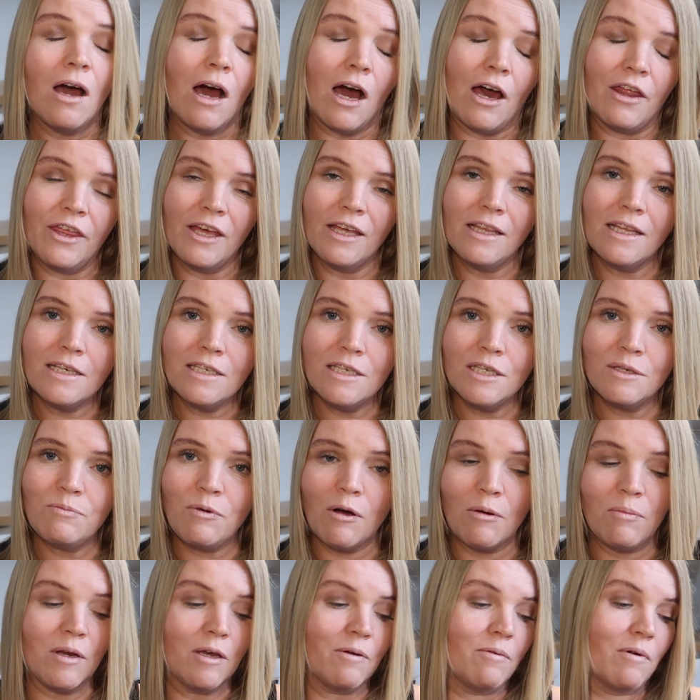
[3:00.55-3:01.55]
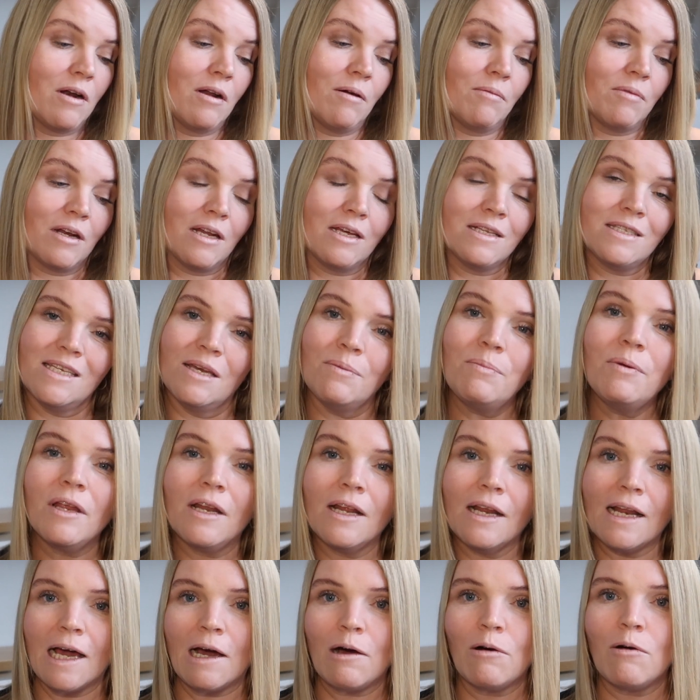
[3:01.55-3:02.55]
I think this is probably one I'm going to dip in
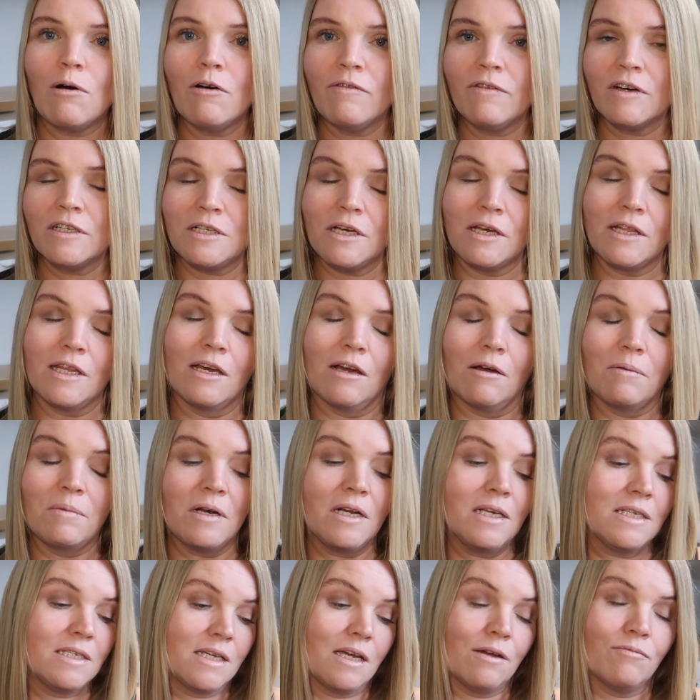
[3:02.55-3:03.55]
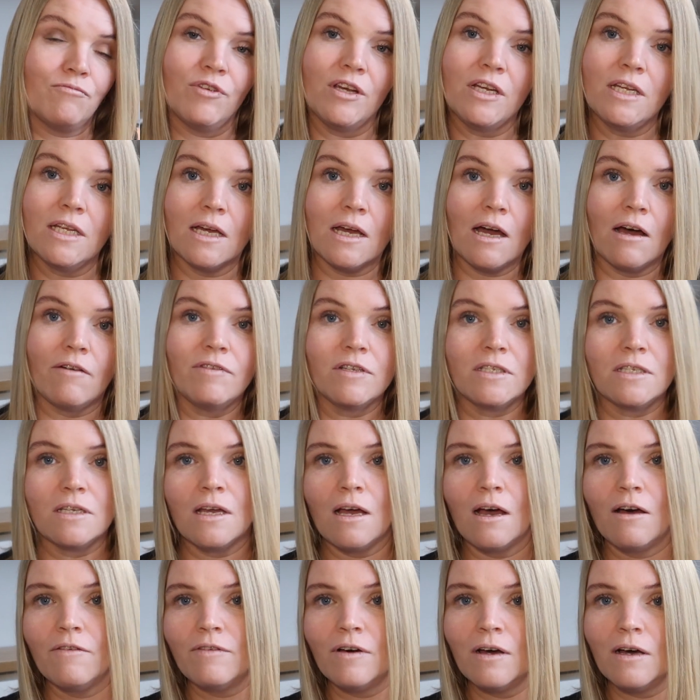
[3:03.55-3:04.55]
and out of. I don't think I'm going to sit and read it cover to
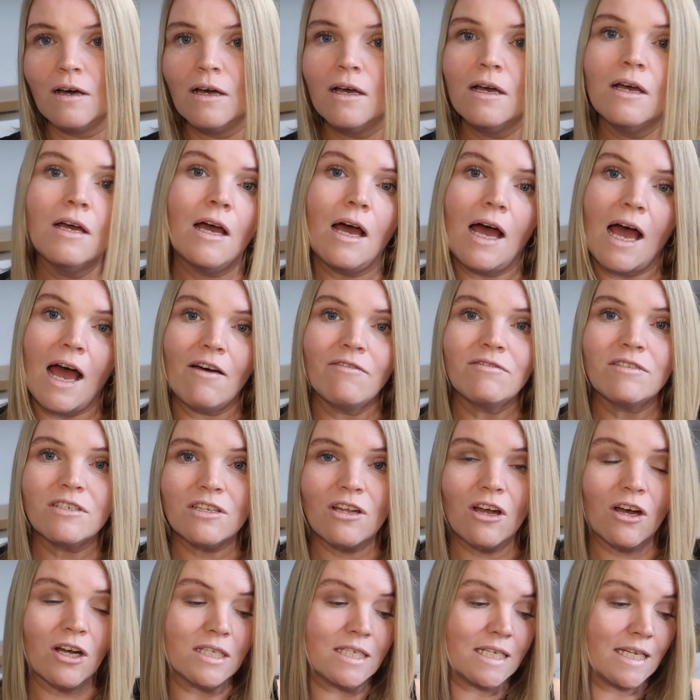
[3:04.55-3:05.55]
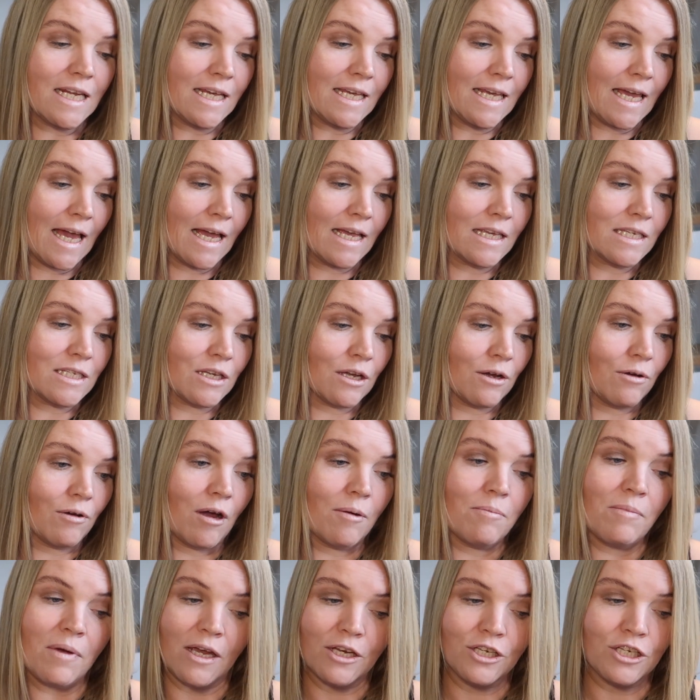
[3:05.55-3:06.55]
cover. I haven't started it yet, so I
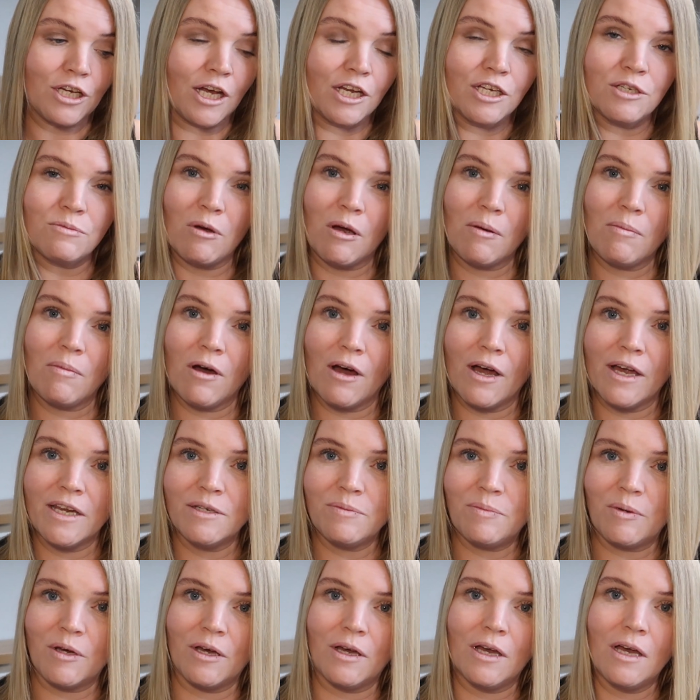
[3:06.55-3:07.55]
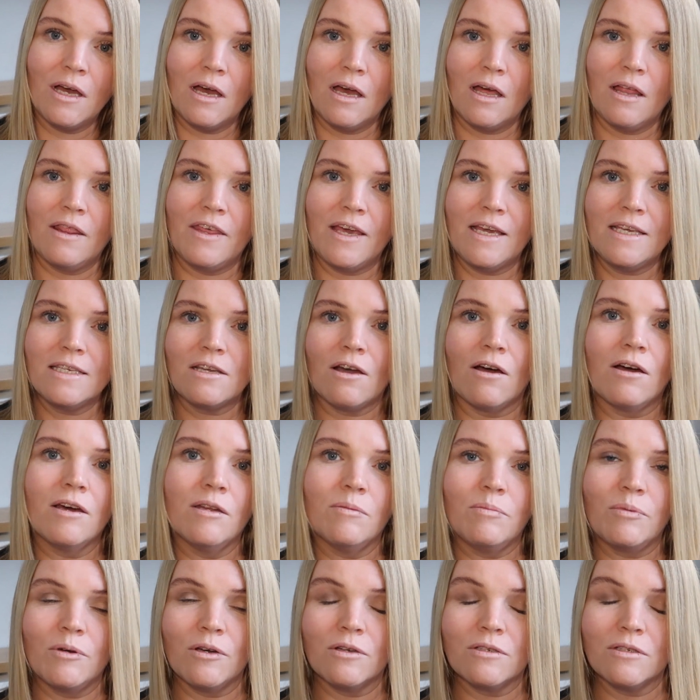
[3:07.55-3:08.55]
may change my mind, but these kind
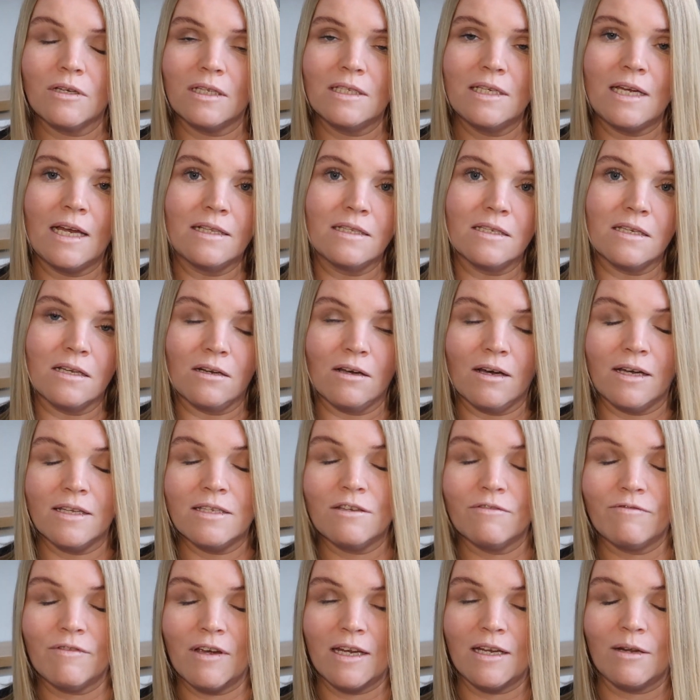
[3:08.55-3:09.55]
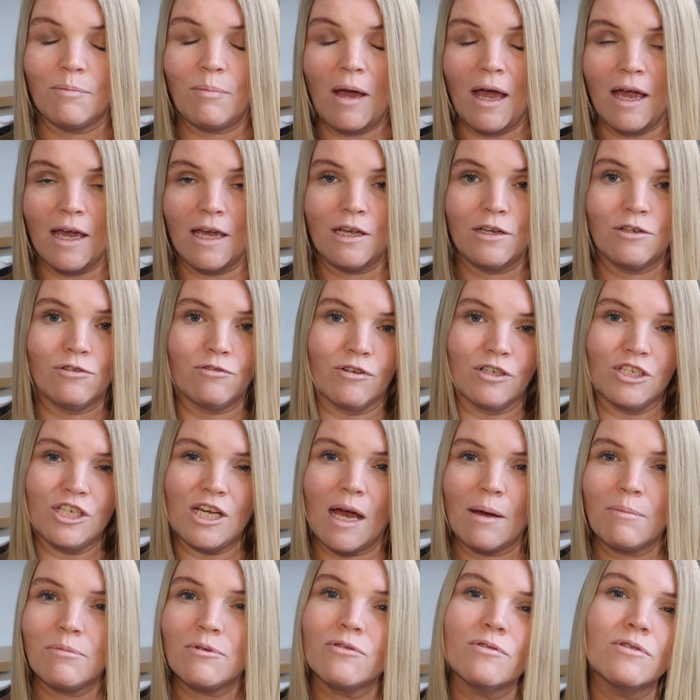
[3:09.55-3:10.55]
of books I tend to like to read a page or a
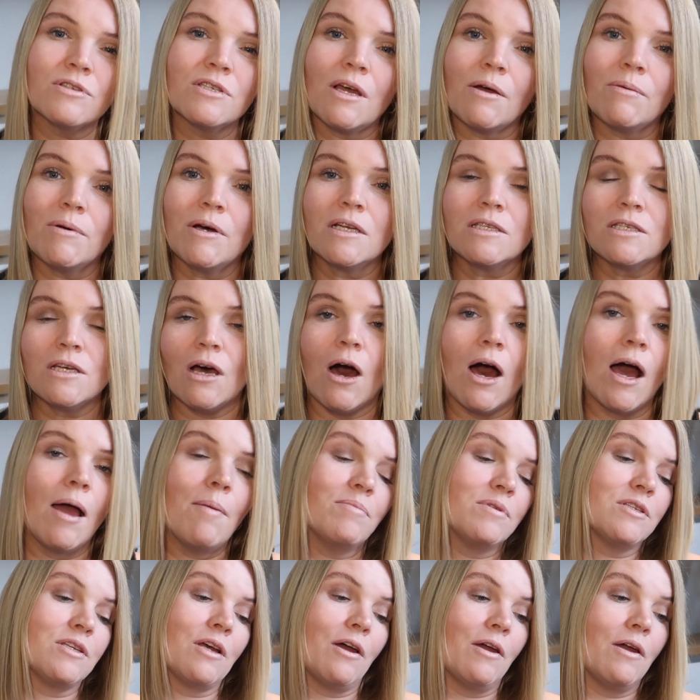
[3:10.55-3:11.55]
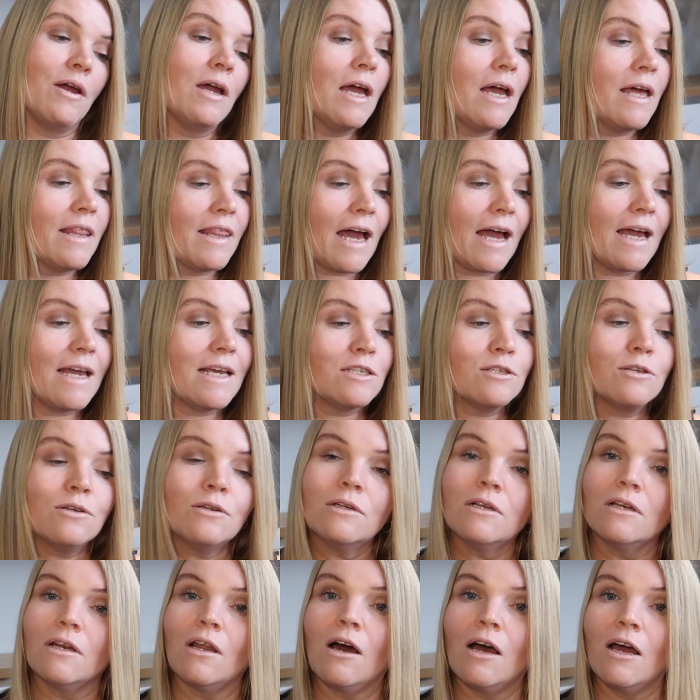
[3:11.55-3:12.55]
chapter or so at a time. So that is
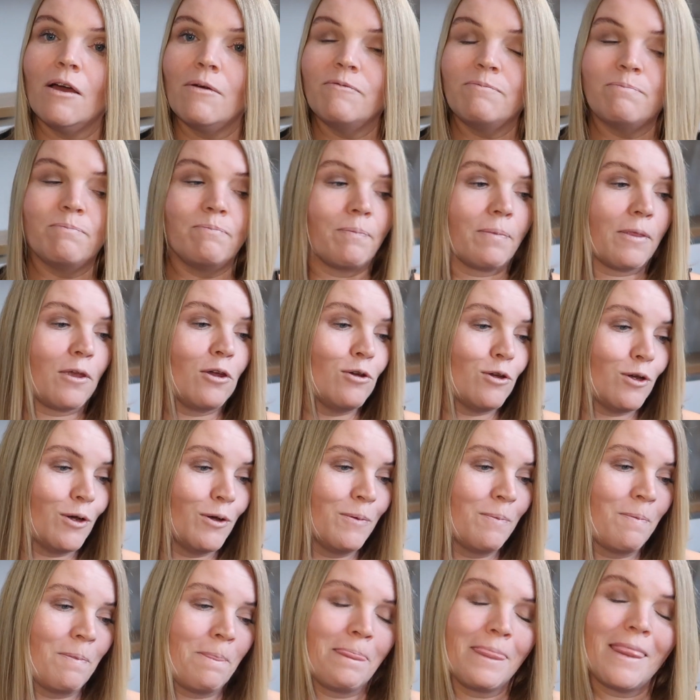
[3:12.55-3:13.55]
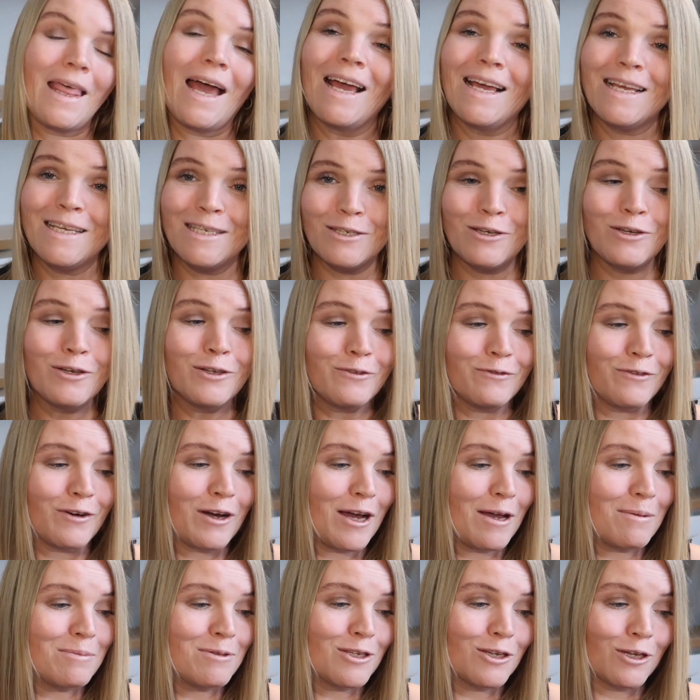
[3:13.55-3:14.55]
Good Vibes,
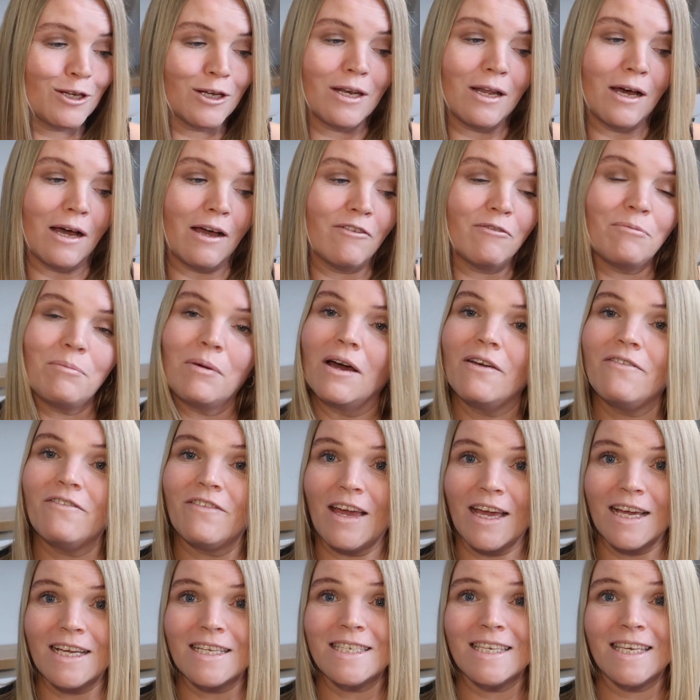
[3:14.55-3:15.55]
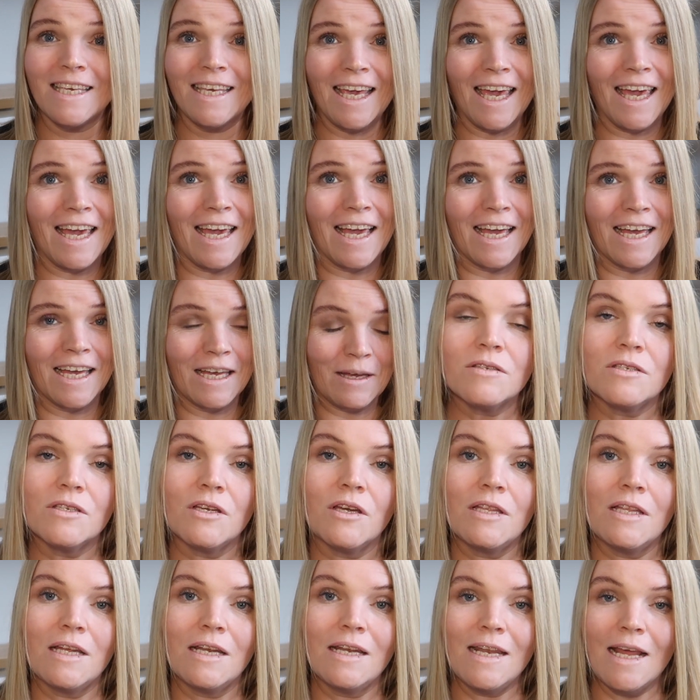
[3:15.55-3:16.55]
Good Life by Vex King.
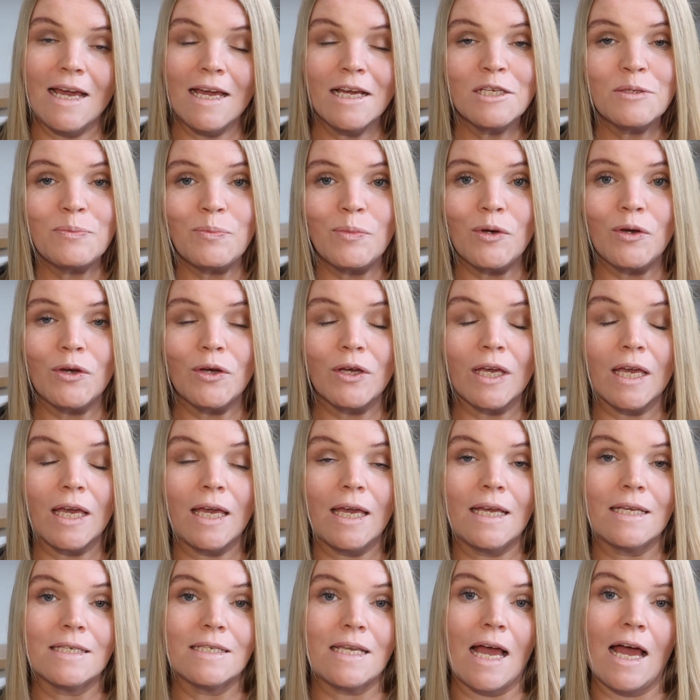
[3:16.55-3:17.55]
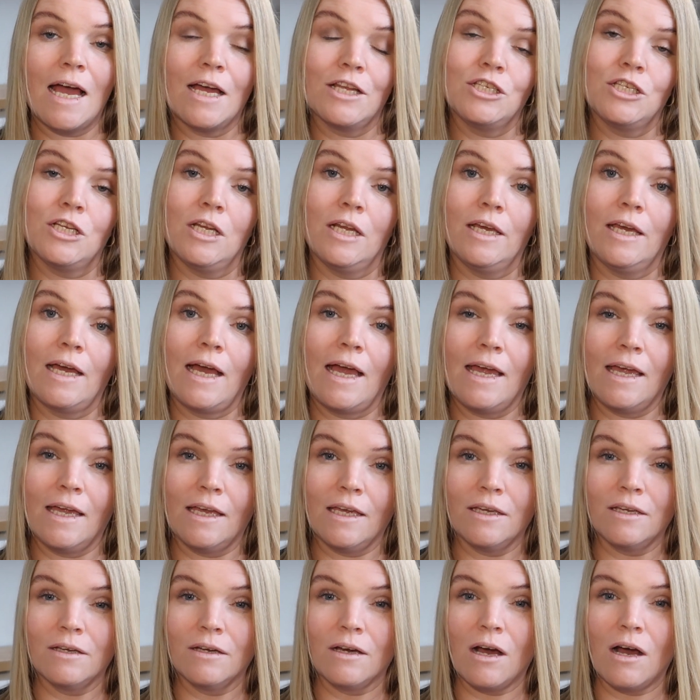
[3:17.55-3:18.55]
So the next book is actually
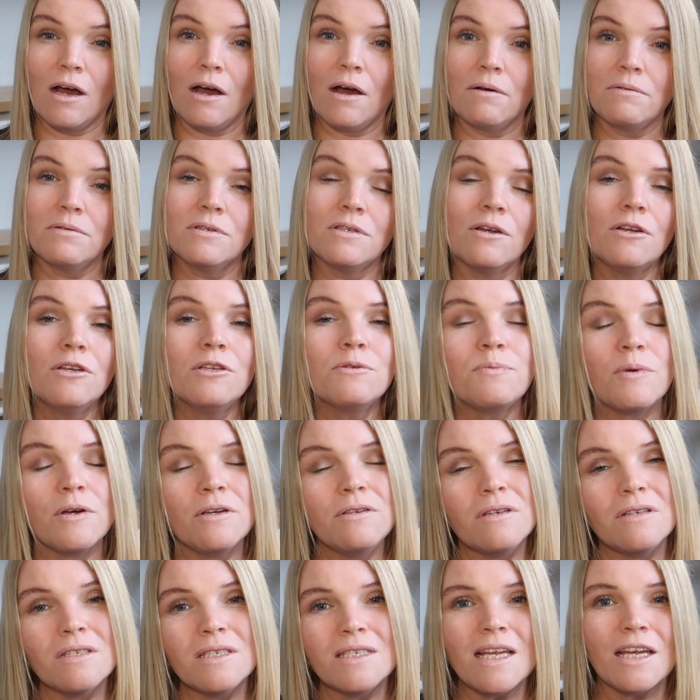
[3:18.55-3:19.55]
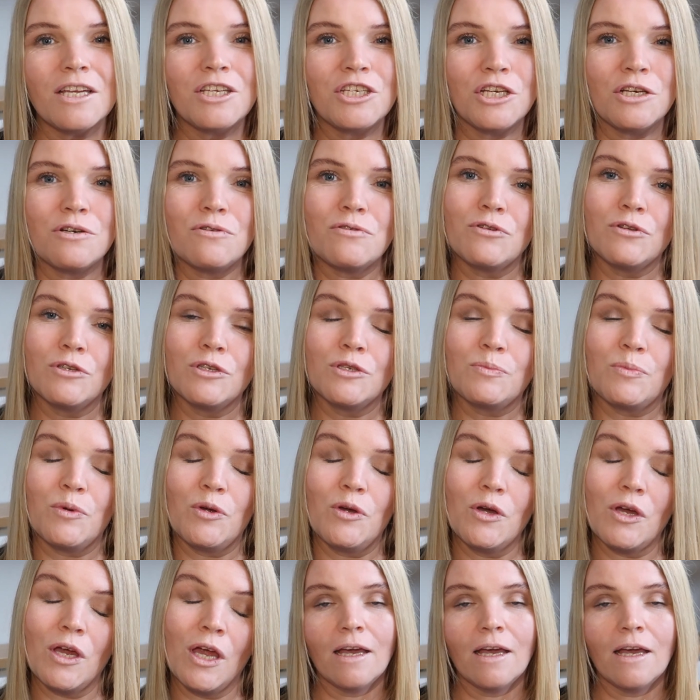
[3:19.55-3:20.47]
I suppose I'd say children's book.